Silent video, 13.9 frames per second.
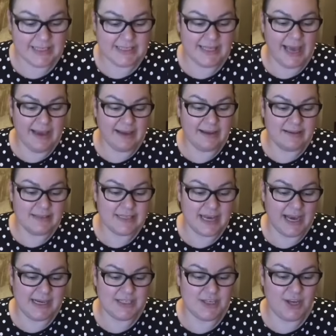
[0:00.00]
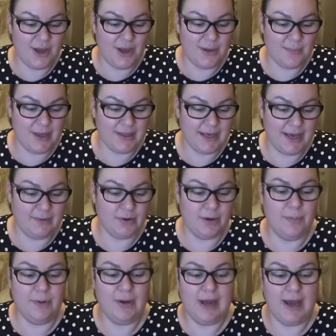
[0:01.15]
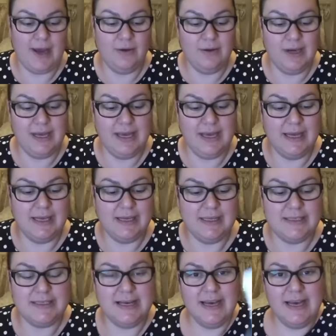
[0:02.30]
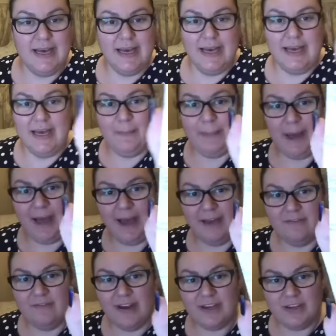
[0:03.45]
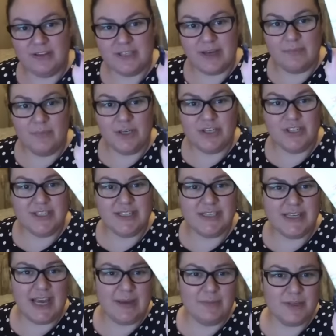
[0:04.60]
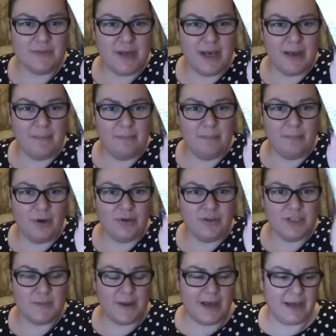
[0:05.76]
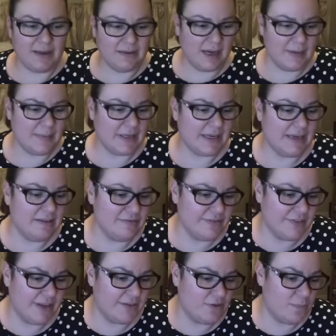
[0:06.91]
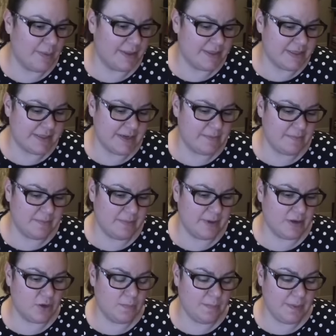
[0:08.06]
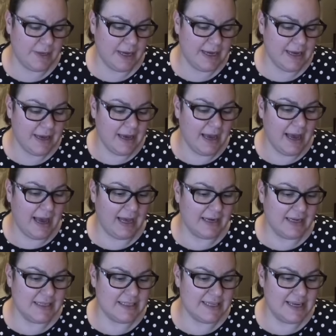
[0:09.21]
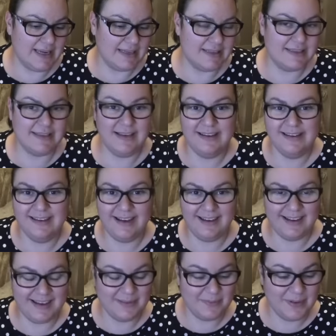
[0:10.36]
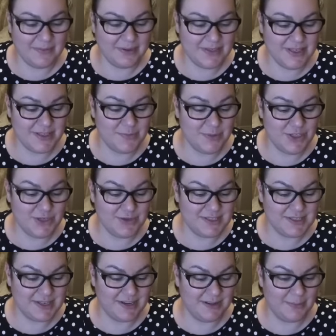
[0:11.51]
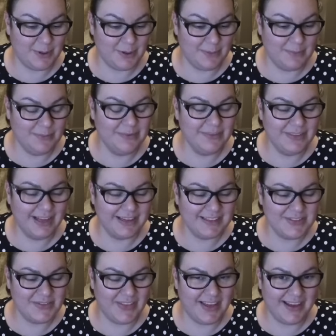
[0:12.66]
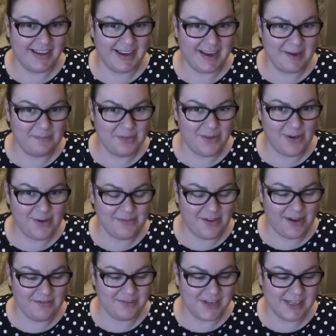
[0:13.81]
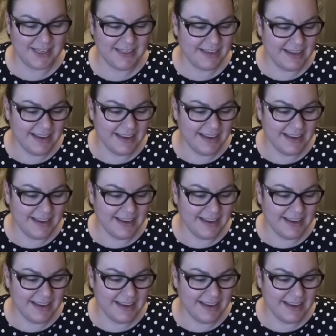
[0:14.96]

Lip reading: second item that I'm going to pull out is by Renew Skin, which is the same as Monuspa, I believe. They're owned by the same company. And it is, I like the bit where it says mature skin at the bottom. Thanks for that. I am 35 nearly.